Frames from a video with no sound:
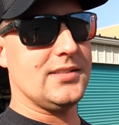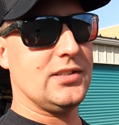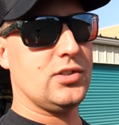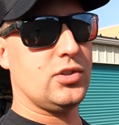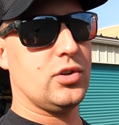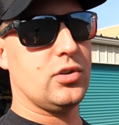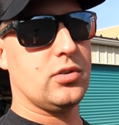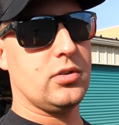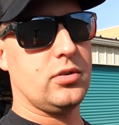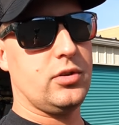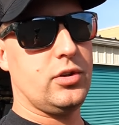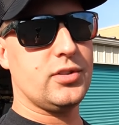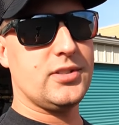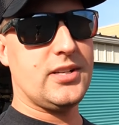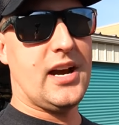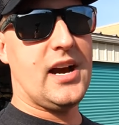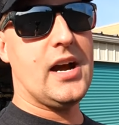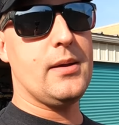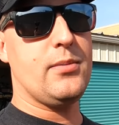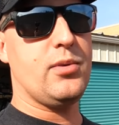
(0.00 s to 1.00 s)
That's your
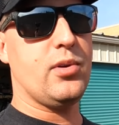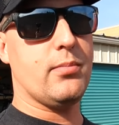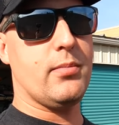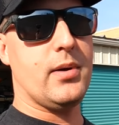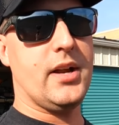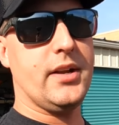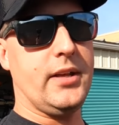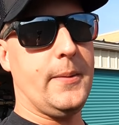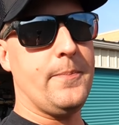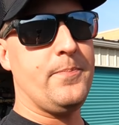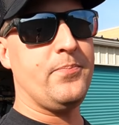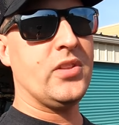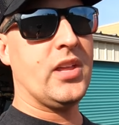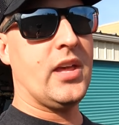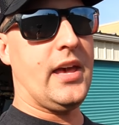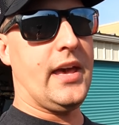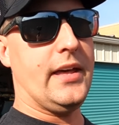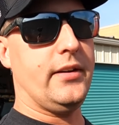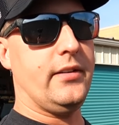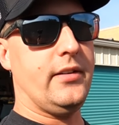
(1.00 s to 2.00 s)
time, your money,
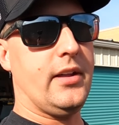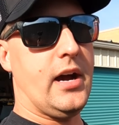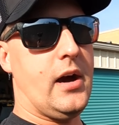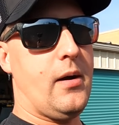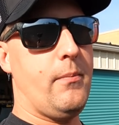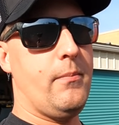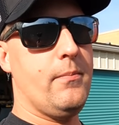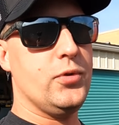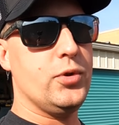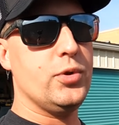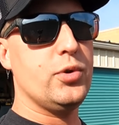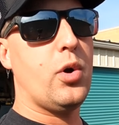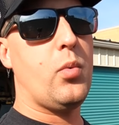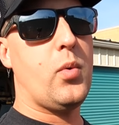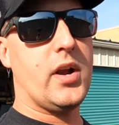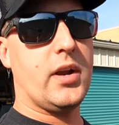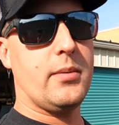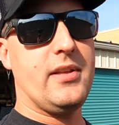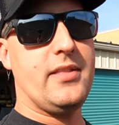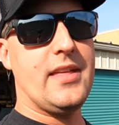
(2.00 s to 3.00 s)
and you don't
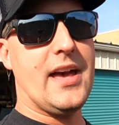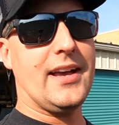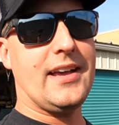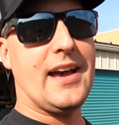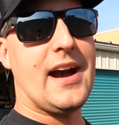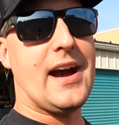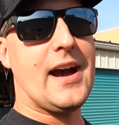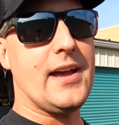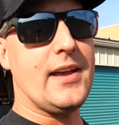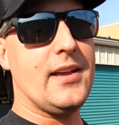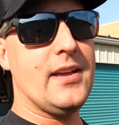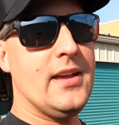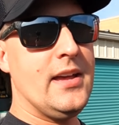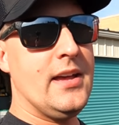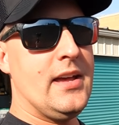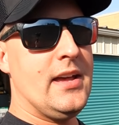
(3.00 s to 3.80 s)
want to be that guy